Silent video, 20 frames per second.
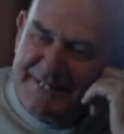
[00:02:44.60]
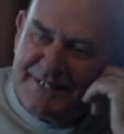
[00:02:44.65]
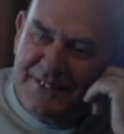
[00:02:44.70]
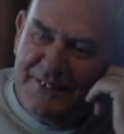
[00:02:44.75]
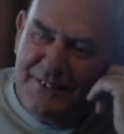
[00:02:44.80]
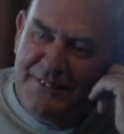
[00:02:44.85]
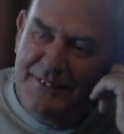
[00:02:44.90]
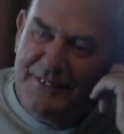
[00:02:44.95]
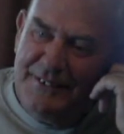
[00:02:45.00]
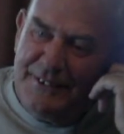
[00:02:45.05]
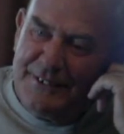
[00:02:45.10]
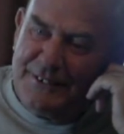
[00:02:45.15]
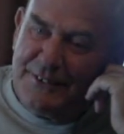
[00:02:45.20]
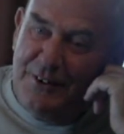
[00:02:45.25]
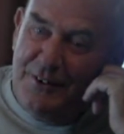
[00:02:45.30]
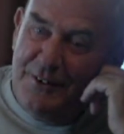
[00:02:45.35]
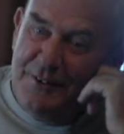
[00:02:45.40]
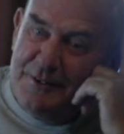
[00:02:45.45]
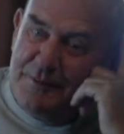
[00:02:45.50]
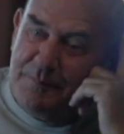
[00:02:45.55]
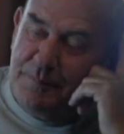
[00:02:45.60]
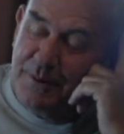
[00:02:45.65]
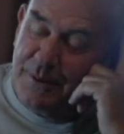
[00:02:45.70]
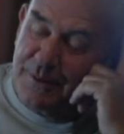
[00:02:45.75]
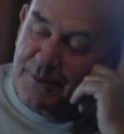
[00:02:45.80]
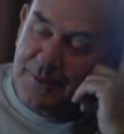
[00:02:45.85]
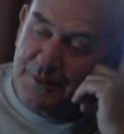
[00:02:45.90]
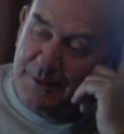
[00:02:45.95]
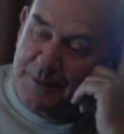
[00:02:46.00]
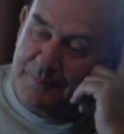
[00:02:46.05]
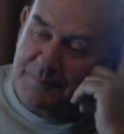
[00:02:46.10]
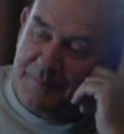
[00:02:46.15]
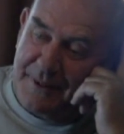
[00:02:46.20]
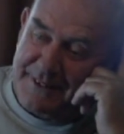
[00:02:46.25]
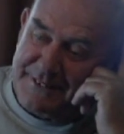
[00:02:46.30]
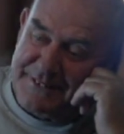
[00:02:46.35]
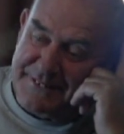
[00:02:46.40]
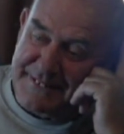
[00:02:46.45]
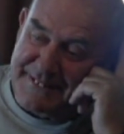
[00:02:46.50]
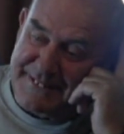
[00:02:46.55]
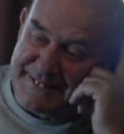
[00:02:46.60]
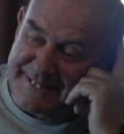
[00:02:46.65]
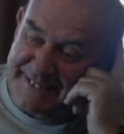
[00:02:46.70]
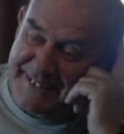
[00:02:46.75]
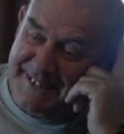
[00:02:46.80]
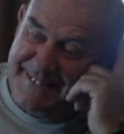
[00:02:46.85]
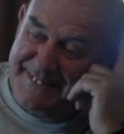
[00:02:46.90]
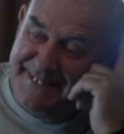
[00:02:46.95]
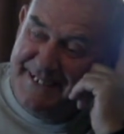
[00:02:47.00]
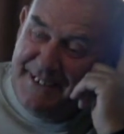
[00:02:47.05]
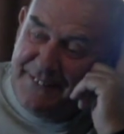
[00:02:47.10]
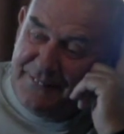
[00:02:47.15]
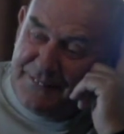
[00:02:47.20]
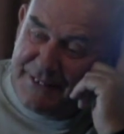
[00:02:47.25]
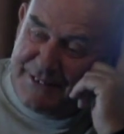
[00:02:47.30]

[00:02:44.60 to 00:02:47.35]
only what they want to tell you, but alcohol